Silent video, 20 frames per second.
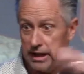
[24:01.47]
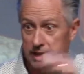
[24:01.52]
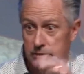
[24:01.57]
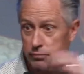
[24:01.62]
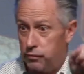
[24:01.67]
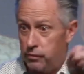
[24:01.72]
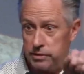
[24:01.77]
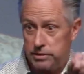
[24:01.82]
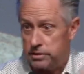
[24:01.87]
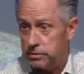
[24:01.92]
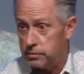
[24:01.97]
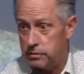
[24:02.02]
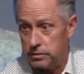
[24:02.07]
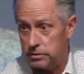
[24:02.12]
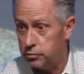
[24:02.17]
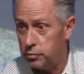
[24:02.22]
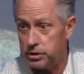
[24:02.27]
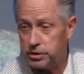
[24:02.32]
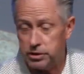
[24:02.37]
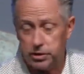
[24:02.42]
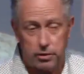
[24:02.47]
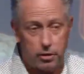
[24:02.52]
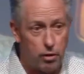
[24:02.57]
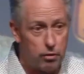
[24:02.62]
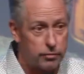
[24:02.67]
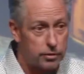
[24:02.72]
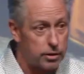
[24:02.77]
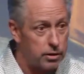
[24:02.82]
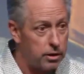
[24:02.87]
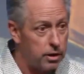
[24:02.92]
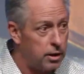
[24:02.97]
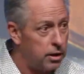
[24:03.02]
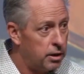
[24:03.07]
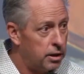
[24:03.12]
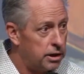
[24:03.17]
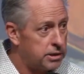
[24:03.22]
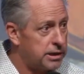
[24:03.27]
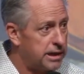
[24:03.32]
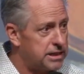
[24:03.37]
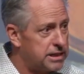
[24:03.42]
He sw- switched it over.
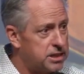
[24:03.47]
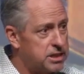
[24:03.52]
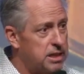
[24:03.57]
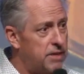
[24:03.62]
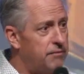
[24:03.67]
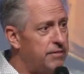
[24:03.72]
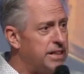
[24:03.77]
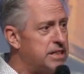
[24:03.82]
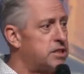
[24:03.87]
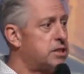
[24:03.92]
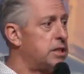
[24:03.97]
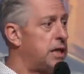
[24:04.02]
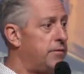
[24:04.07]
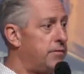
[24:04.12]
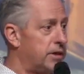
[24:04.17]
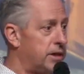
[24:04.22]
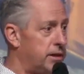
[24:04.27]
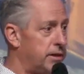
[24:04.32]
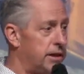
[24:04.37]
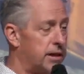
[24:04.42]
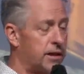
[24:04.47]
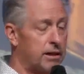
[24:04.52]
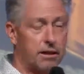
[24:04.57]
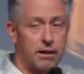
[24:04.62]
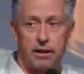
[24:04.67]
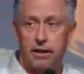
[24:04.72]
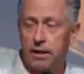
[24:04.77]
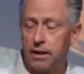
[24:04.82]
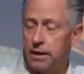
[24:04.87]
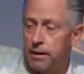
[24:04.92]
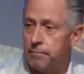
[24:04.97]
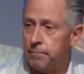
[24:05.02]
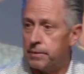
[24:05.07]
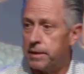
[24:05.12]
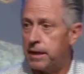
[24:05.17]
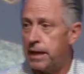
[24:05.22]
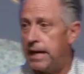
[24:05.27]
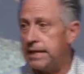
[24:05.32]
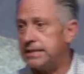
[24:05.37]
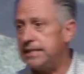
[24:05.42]
It's like 77 in there.
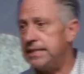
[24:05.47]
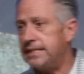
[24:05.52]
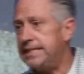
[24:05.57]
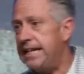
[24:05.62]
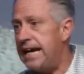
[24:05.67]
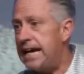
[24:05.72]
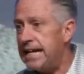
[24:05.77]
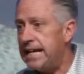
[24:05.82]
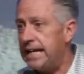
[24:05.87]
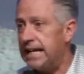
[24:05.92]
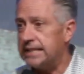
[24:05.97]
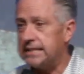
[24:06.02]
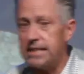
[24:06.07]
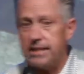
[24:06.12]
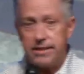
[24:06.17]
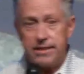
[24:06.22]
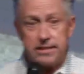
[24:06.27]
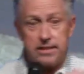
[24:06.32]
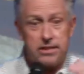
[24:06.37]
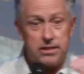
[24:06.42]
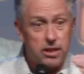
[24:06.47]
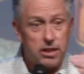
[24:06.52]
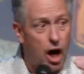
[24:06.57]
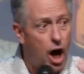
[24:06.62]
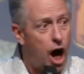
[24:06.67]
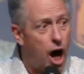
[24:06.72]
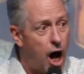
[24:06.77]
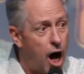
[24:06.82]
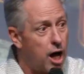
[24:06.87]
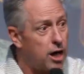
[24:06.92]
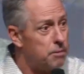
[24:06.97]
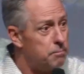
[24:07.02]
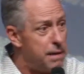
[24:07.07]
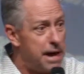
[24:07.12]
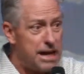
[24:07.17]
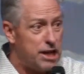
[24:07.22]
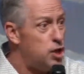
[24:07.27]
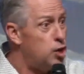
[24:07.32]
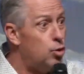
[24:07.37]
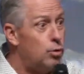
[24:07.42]
I said, Teddy, I said, this is
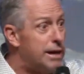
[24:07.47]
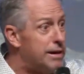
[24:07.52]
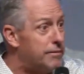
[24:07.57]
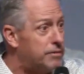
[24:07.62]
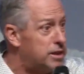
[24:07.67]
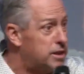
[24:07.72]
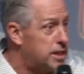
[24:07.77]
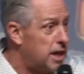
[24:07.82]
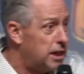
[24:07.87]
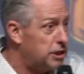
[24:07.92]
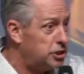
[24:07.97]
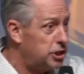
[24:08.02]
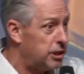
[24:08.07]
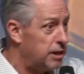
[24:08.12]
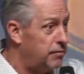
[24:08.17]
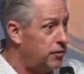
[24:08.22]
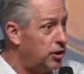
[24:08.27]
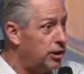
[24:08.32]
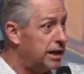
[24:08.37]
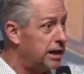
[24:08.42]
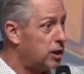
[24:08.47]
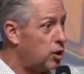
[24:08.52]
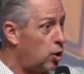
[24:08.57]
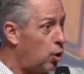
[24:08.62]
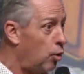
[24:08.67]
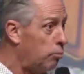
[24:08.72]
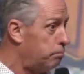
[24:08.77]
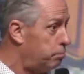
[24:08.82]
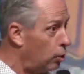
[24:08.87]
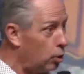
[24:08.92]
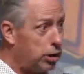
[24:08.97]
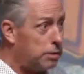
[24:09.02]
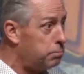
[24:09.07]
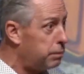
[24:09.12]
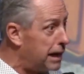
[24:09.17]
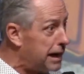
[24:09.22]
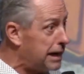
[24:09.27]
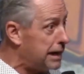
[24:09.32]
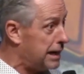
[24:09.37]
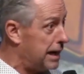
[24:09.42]
automatic. You don't have to touch it. If you get cold, pull a
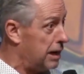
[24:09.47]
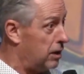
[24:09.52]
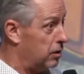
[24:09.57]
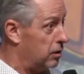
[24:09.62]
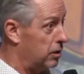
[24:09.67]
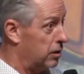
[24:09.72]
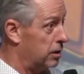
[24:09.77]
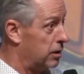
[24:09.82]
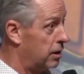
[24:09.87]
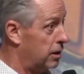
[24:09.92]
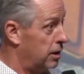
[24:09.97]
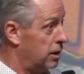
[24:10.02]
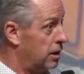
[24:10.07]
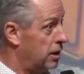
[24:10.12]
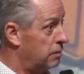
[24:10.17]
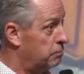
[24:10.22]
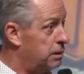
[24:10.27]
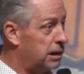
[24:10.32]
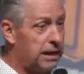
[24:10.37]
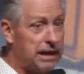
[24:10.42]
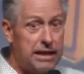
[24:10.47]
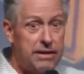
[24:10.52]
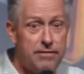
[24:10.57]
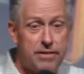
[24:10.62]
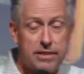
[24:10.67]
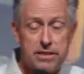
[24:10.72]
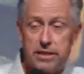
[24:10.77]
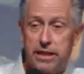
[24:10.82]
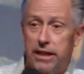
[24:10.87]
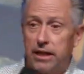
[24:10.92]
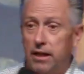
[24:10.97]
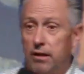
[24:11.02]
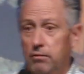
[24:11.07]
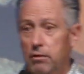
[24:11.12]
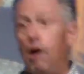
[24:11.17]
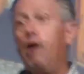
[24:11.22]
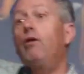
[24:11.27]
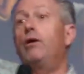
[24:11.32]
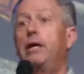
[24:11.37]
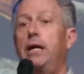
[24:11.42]
blanket out. But leave this thing
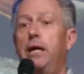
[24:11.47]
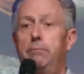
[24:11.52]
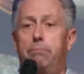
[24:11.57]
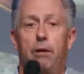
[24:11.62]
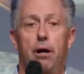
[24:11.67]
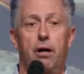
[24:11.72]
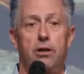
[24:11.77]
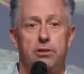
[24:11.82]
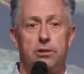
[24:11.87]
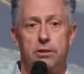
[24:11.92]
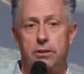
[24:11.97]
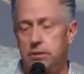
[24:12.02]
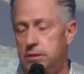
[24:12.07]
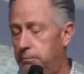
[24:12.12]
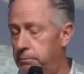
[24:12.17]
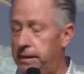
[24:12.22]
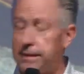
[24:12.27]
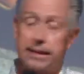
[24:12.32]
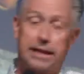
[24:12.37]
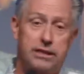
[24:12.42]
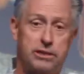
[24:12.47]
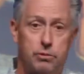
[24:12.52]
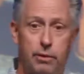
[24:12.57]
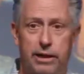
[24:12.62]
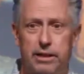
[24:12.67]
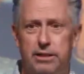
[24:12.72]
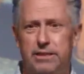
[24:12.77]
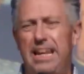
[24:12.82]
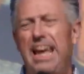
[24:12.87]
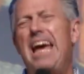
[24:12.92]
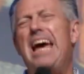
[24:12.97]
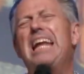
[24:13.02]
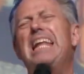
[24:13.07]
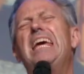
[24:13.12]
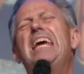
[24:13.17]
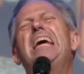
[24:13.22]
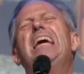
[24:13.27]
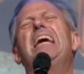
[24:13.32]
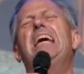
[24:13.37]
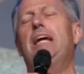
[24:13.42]
alone. Okay, Parson, come back next week.
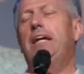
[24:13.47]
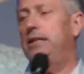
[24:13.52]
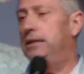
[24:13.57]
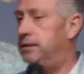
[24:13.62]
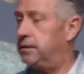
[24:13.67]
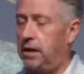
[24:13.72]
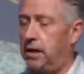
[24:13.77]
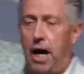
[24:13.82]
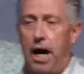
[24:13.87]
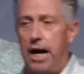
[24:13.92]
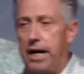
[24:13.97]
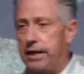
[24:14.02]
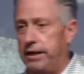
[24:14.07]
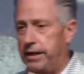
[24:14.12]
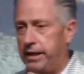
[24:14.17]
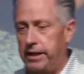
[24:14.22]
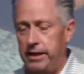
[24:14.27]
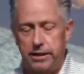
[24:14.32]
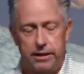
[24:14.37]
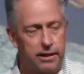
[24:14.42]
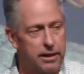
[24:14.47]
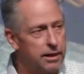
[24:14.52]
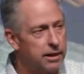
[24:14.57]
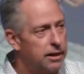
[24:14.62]
Teddy! And hot again.